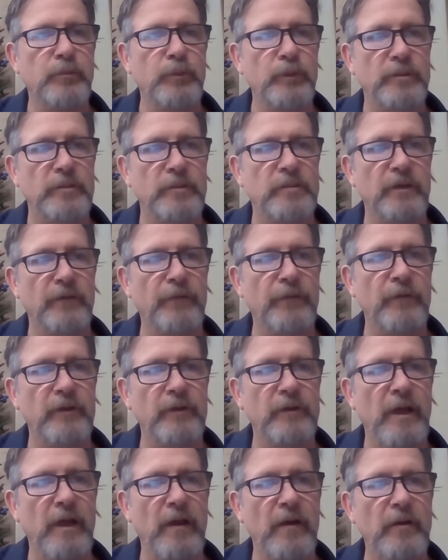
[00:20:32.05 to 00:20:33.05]
which is different
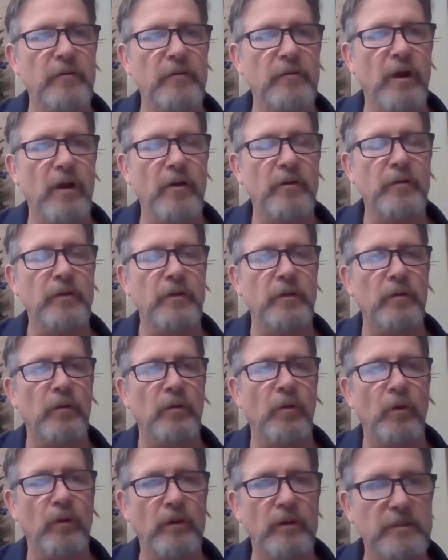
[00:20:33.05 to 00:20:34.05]
than how do you talk to your
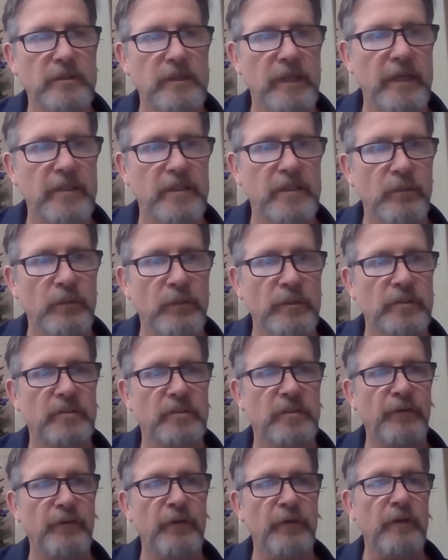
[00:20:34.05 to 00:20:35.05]
organization, which is
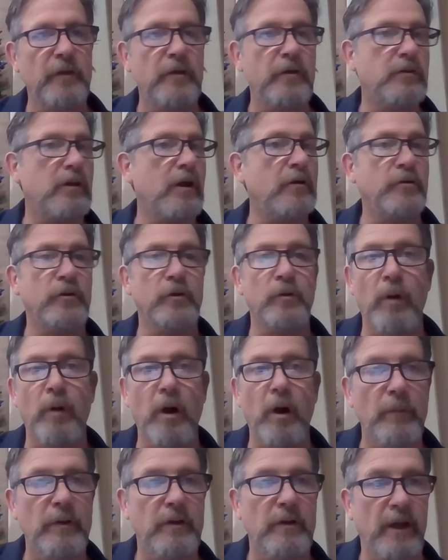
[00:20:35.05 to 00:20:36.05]
different than you talk to your
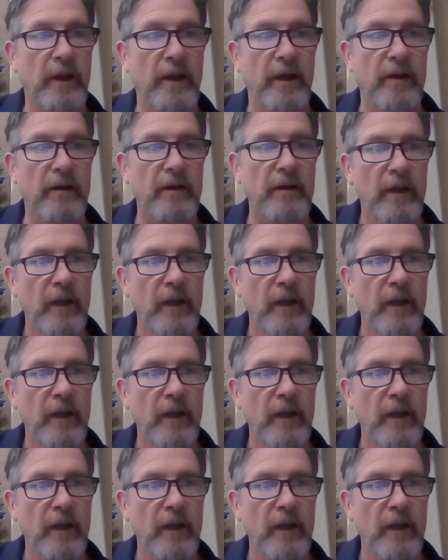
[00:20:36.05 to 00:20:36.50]
mom and dad.